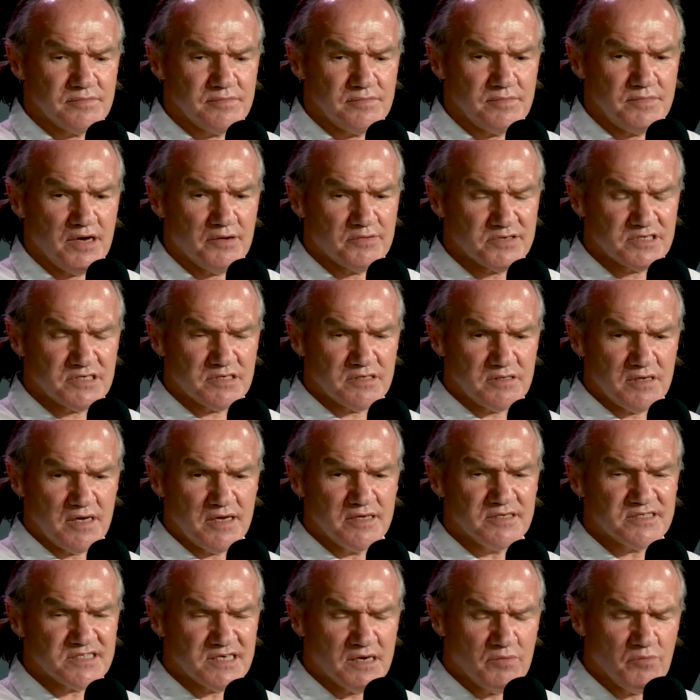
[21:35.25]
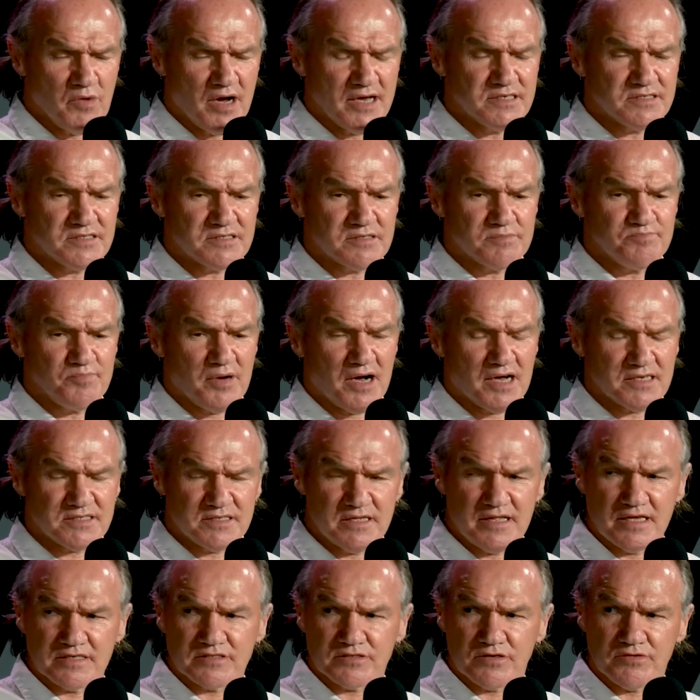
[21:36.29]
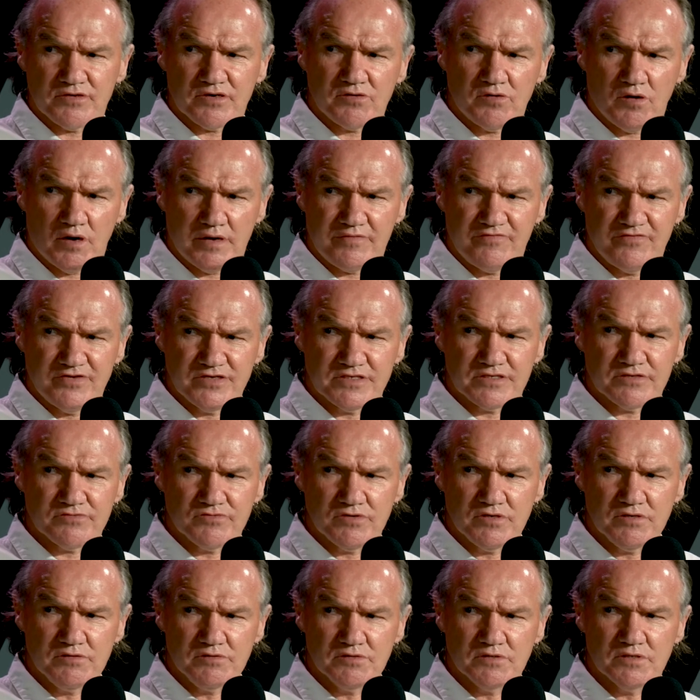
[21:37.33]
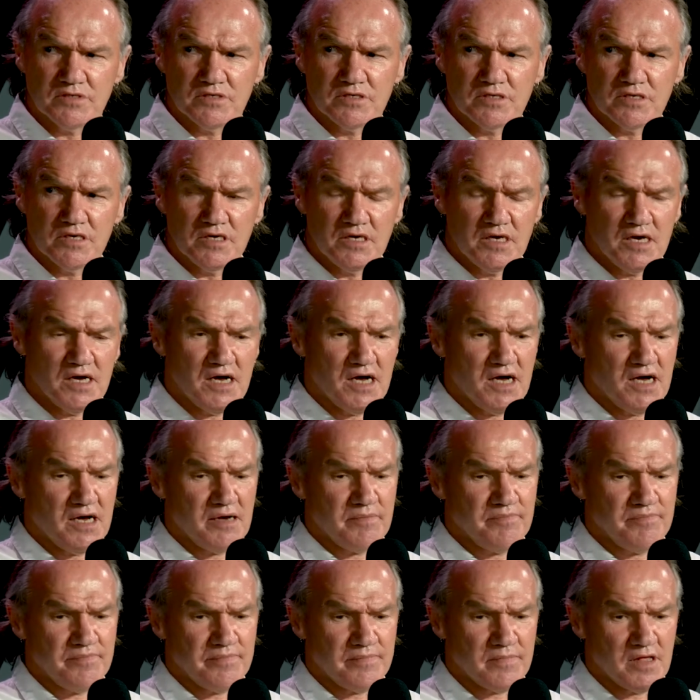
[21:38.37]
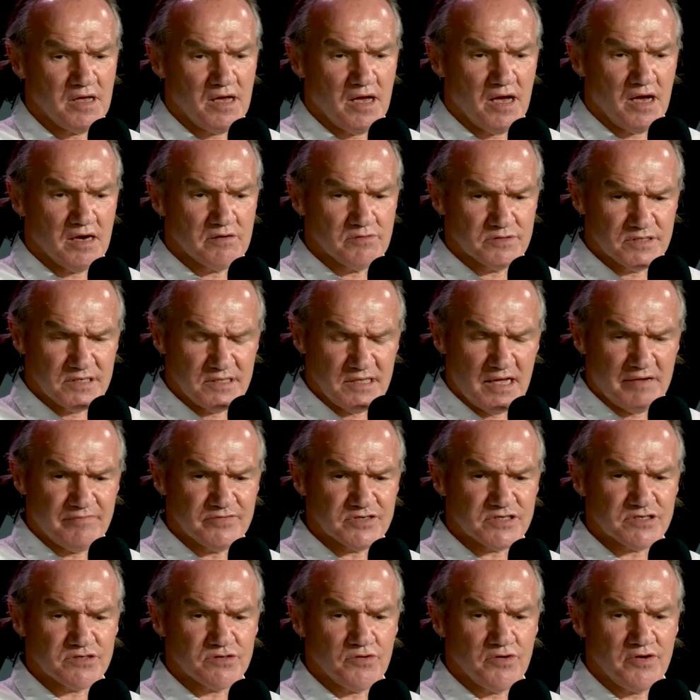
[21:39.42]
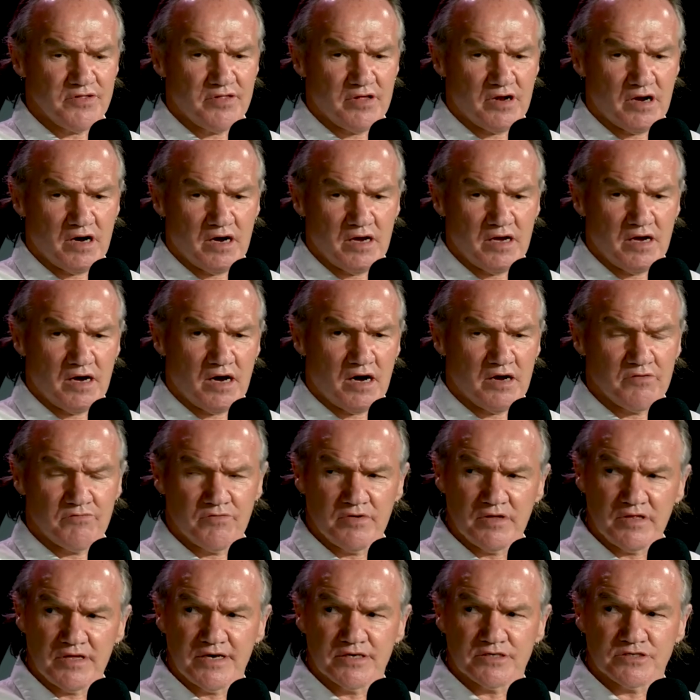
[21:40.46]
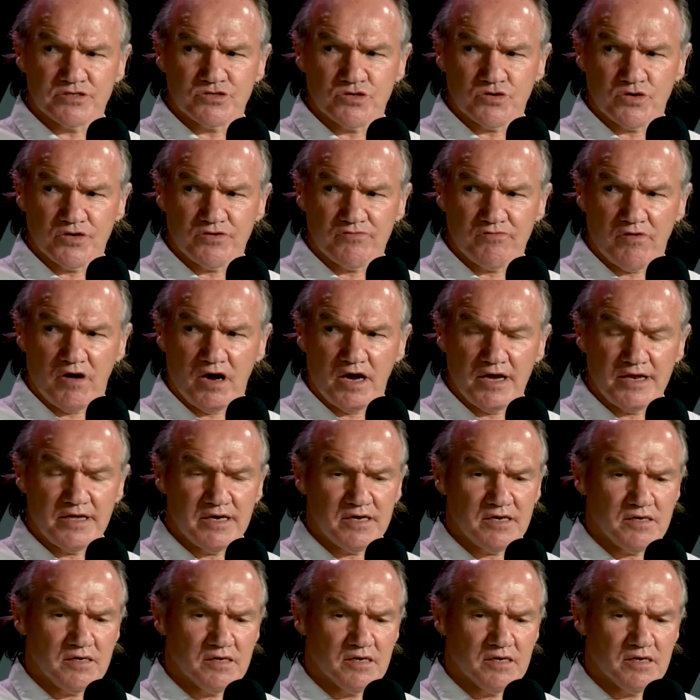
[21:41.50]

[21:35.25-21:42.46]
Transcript: Yeah, it's in some ways parts of that story quite visceral. Mm. Um, it was another story that I, I really enjoyed writing.